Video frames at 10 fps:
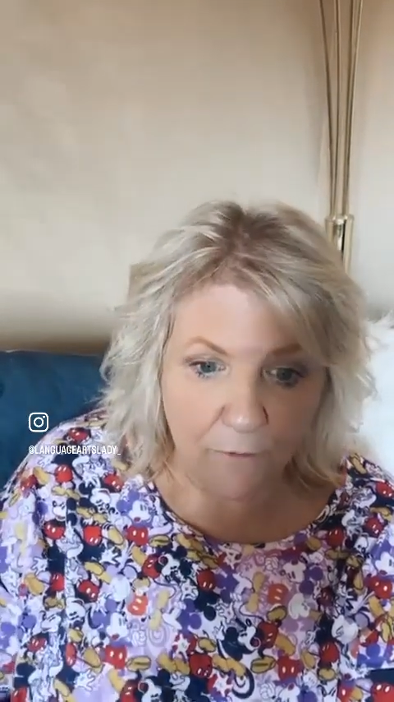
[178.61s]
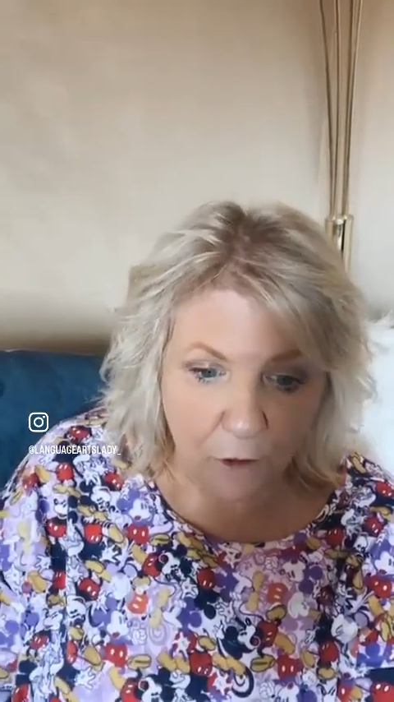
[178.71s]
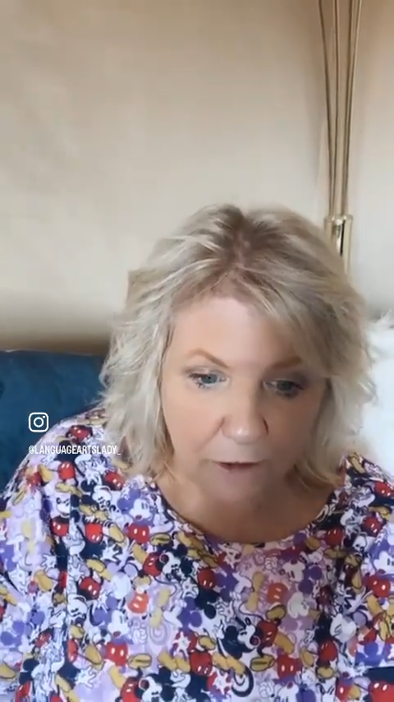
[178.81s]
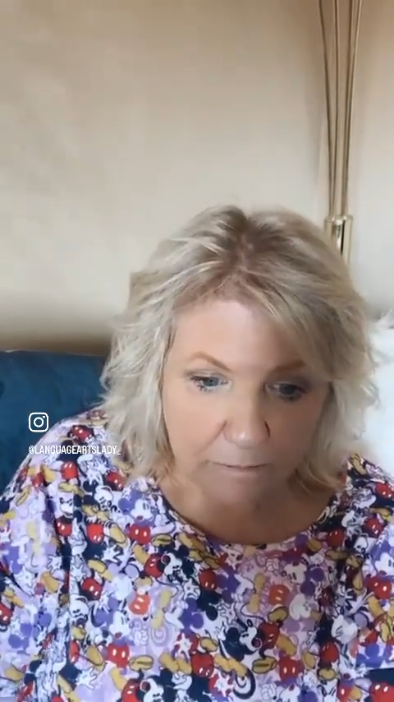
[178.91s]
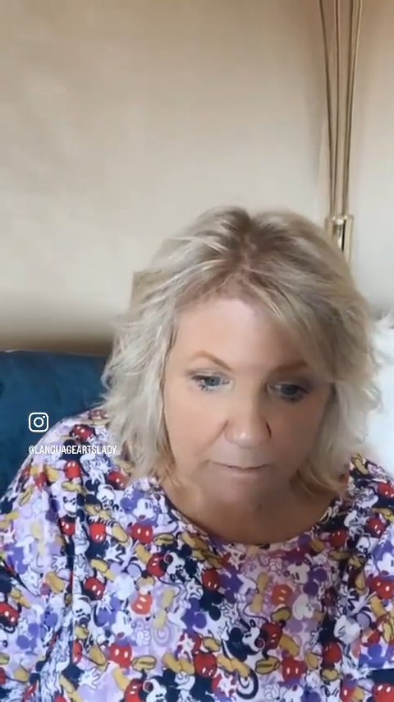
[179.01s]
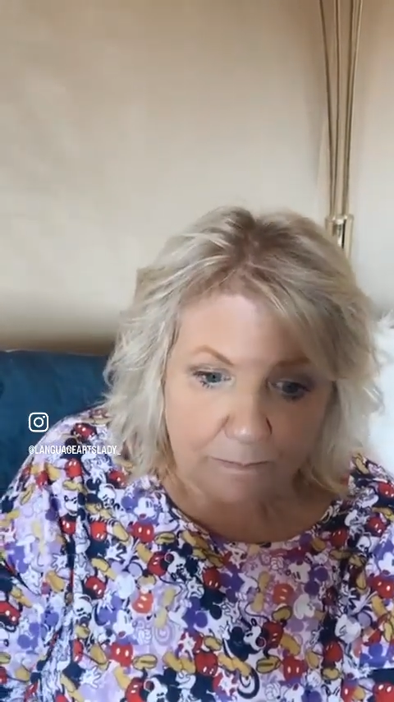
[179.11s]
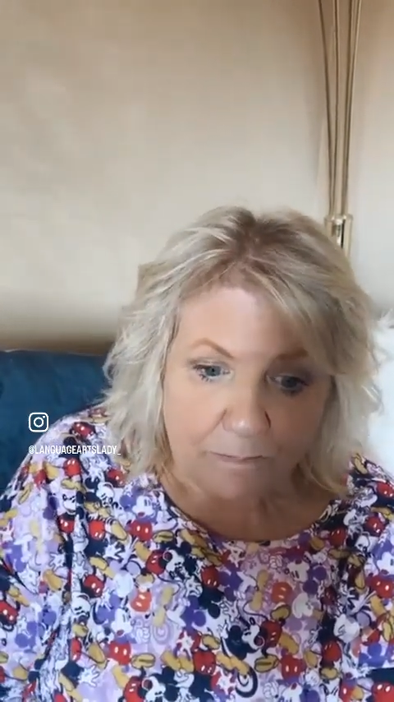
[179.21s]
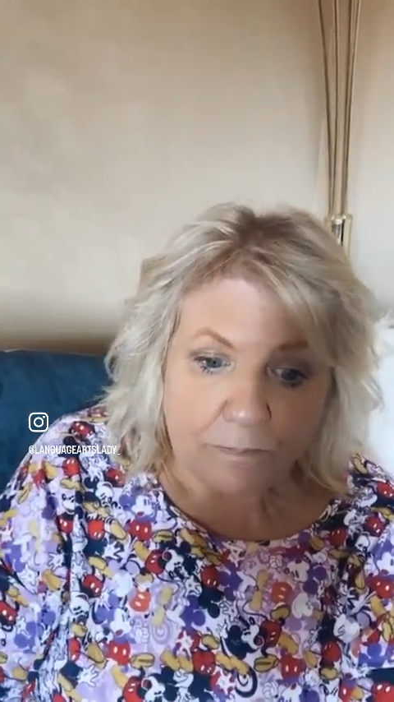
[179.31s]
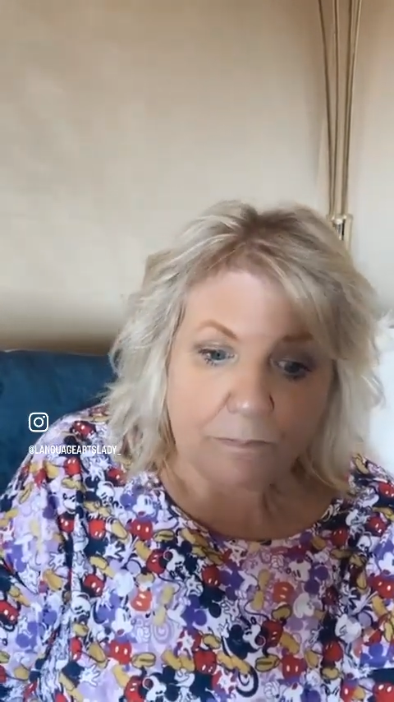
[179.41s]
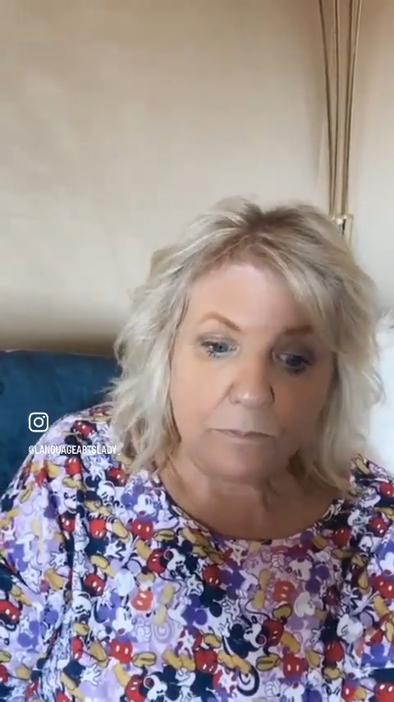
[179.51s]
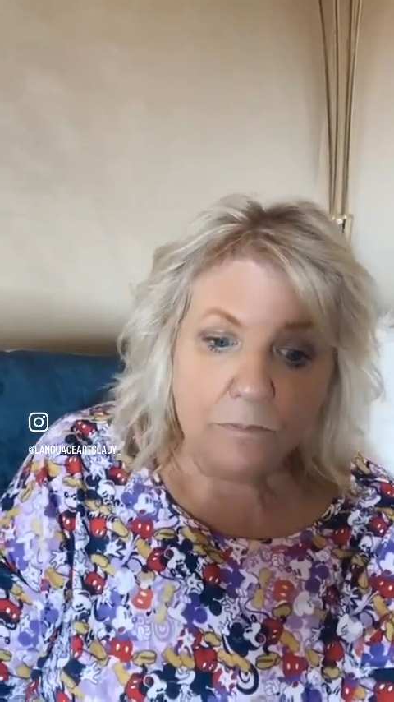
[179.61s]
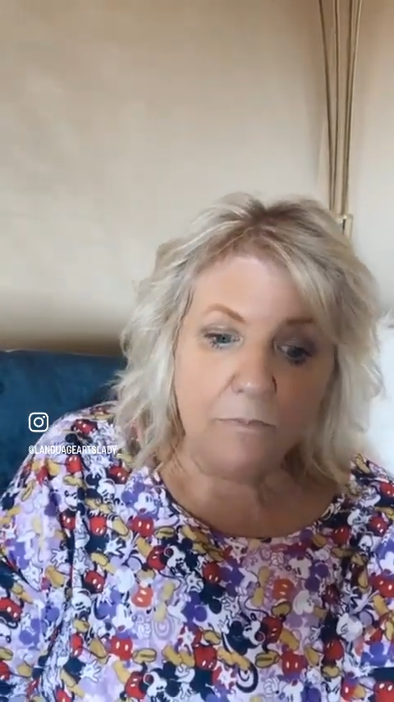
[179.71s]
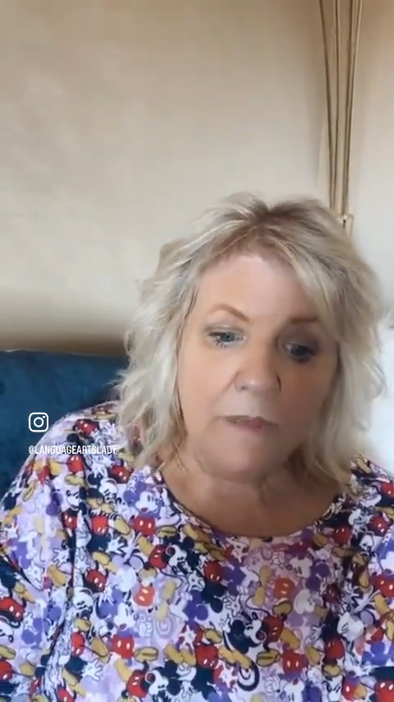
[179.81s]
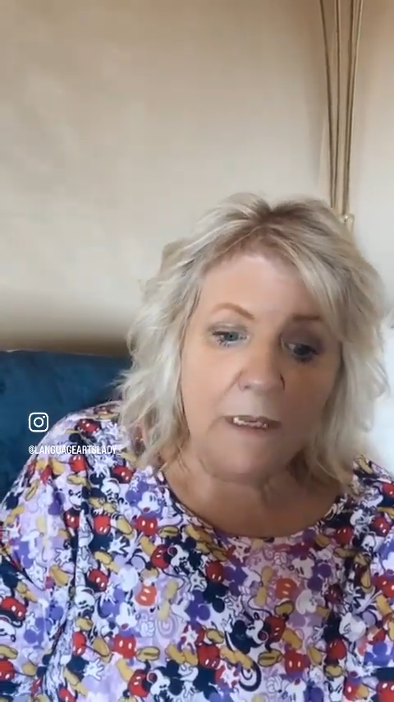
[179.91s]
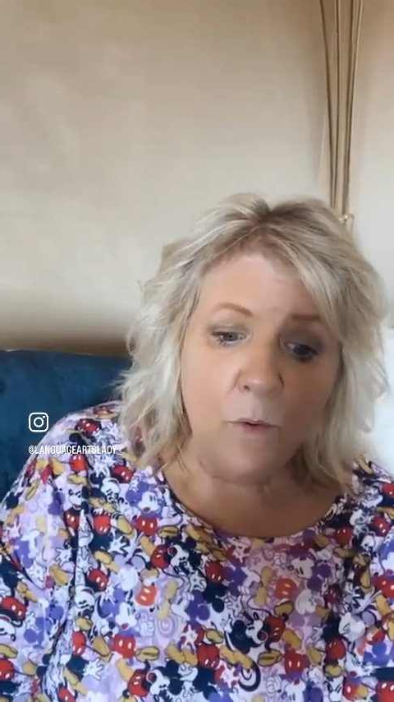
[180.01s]
forth.
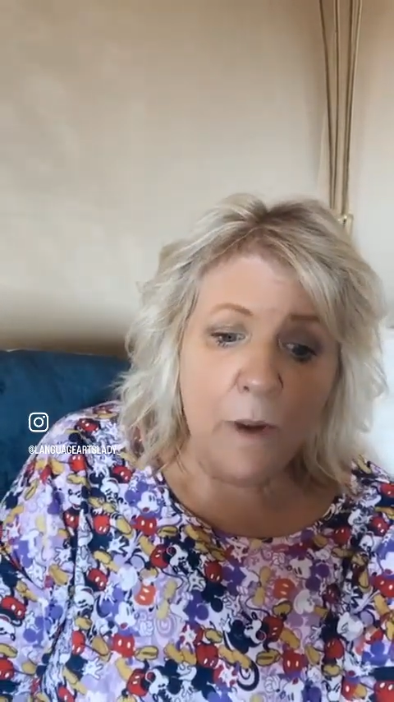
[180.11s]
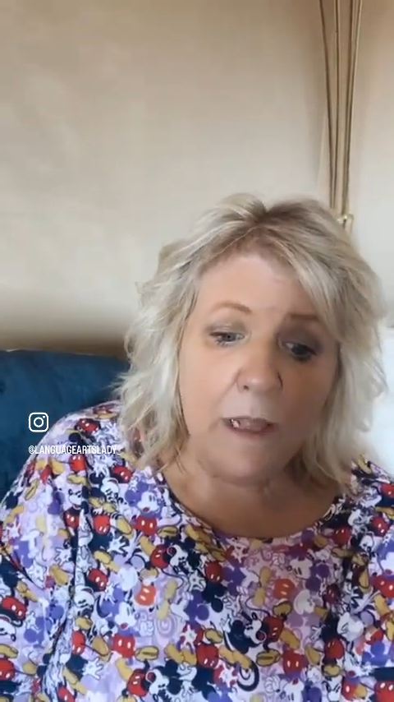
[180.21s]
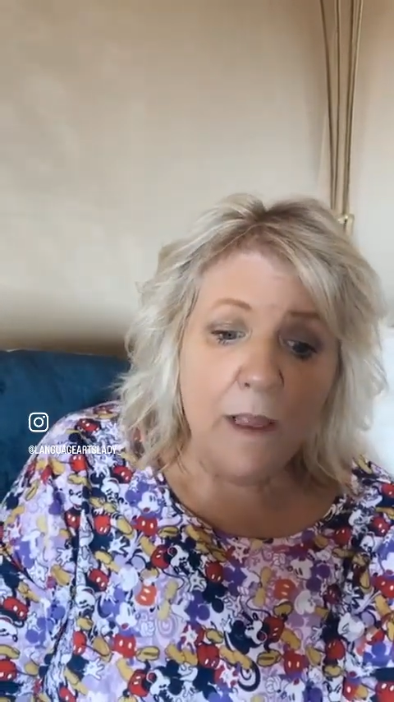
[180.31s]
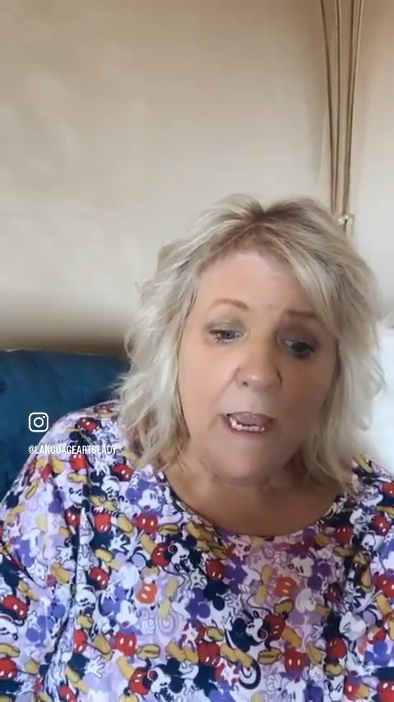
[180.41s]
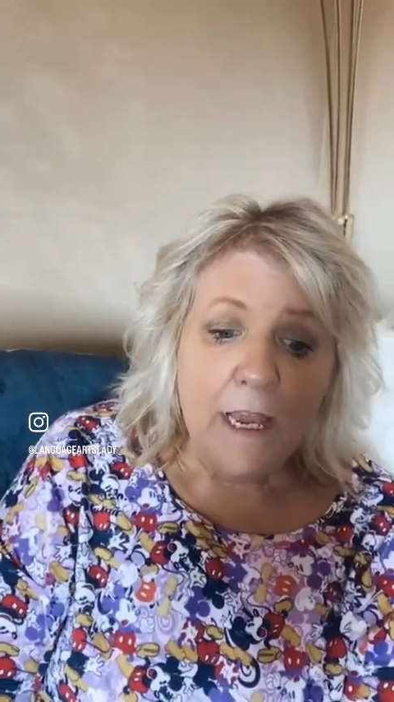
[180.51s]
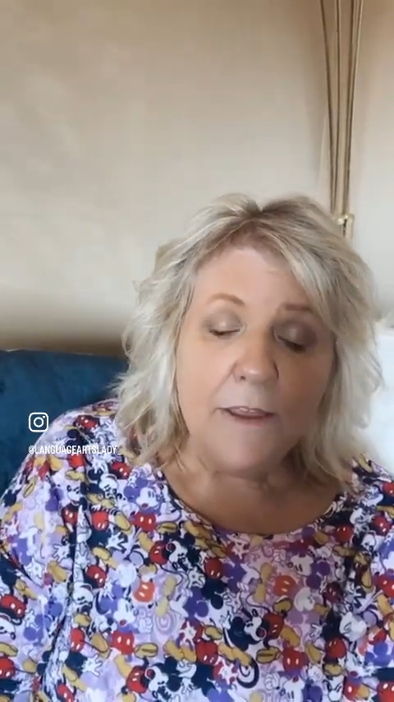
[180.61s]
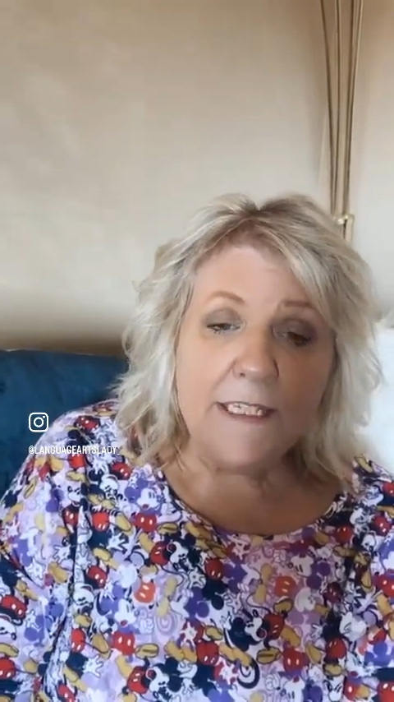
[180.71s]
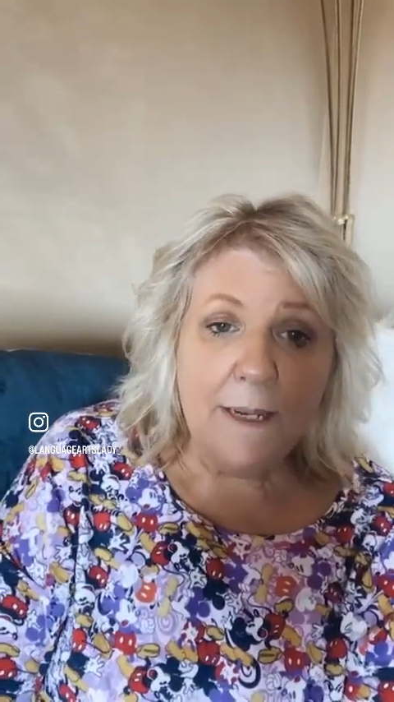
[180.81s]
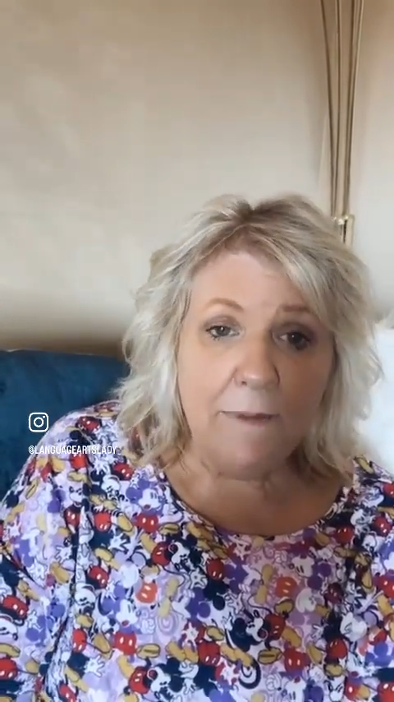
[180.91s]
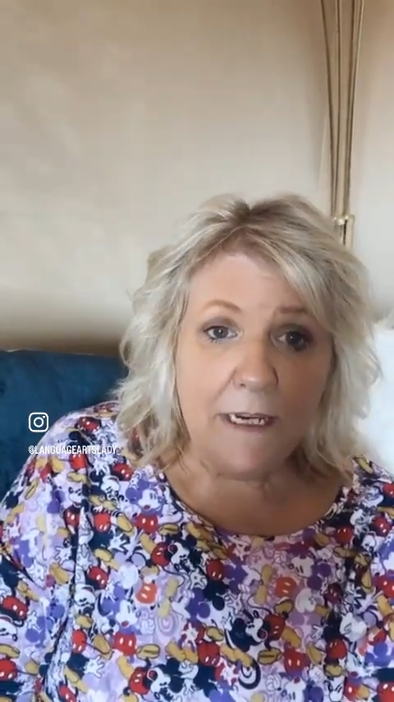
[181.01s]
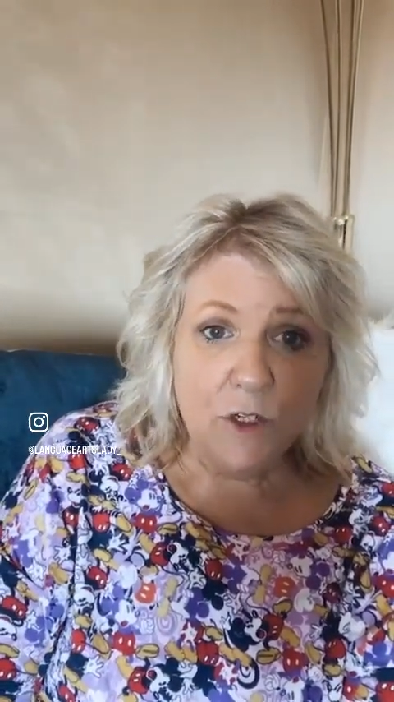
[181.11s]
Well, the same thing